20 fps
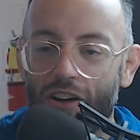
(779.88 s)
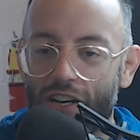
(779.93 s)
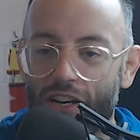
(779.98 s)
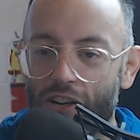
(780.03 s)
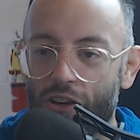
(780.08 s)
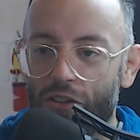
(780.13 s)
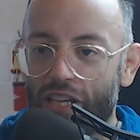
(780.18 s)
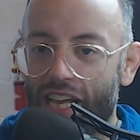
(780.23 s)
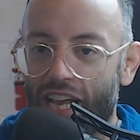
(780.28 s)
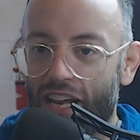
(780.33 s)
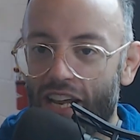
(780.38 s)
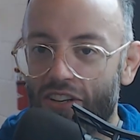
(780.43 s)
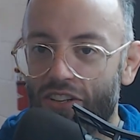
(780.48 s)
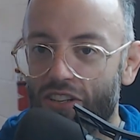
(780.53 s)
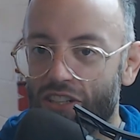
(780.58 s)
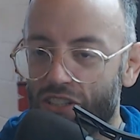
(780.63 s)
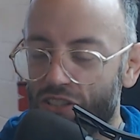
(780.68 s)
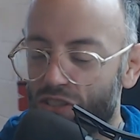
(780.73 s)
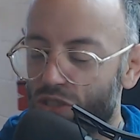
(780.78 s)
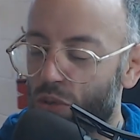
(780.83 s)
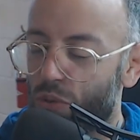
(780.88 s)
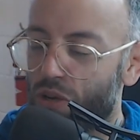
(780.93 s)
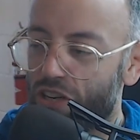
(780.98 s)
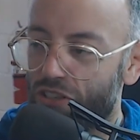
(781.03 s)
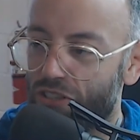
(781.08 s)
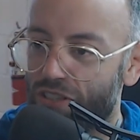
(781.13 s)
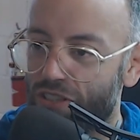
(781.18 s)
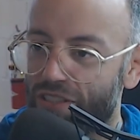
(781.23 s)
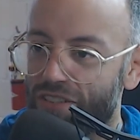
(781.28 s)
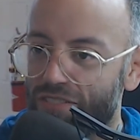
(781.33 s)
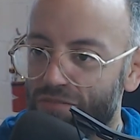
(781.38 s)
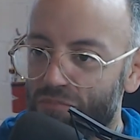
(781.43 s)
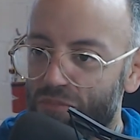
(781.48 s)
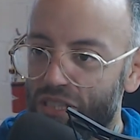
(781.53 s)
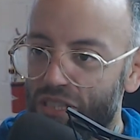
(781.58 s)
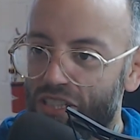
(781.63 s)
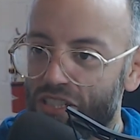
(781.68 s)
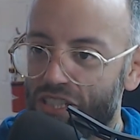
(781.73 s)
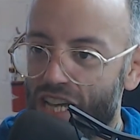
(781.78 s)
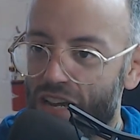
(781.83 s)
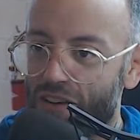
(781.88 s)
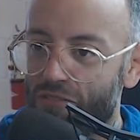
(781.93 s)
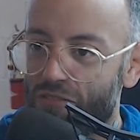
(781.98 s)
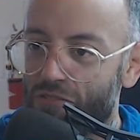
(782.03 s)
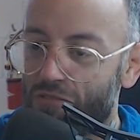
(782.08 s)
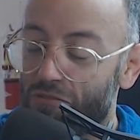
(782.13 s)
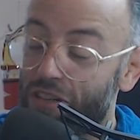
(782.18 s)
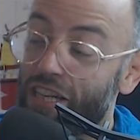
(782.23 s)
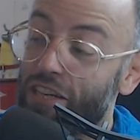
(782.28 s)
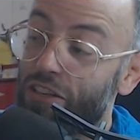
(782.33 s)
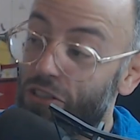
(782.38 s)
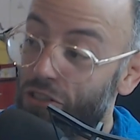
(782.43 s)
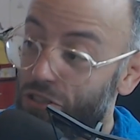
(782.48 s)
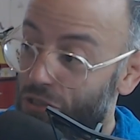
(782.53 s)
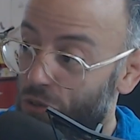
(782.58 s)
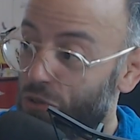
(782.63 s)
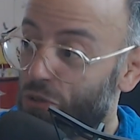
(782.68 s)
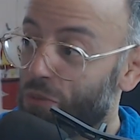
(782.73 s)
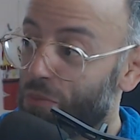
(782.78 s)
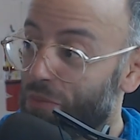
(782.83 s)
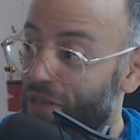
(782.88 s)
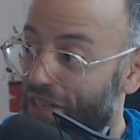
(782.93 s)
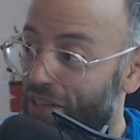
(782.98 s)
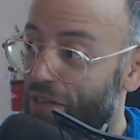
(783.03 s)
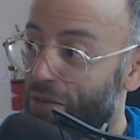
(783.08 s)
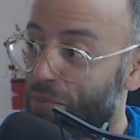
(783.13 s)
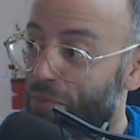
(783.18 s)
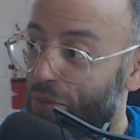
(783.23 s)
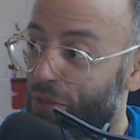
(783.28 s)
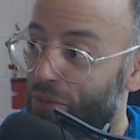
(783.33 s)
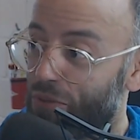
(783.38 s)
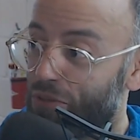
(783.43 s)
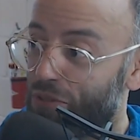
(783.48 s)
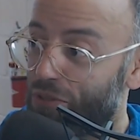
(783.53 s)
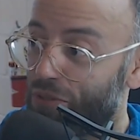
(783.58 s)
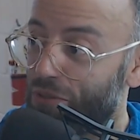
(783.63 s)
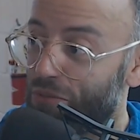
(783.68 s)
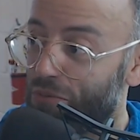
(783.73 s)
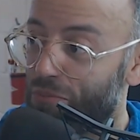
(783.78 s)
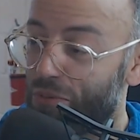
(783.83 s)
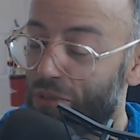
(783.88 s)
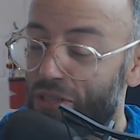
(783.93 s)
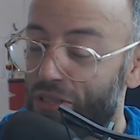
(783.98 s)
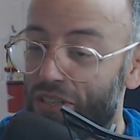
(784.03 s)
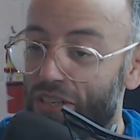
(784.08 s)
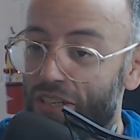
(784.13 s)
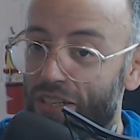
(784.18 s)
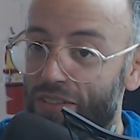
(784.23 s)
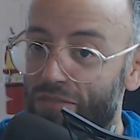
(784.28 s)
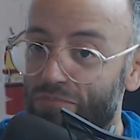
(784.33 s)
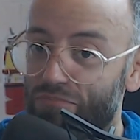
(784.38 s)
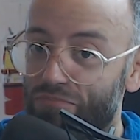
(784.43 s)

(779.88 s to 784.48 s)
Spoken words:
know the answer to this question because I read your social media posts. But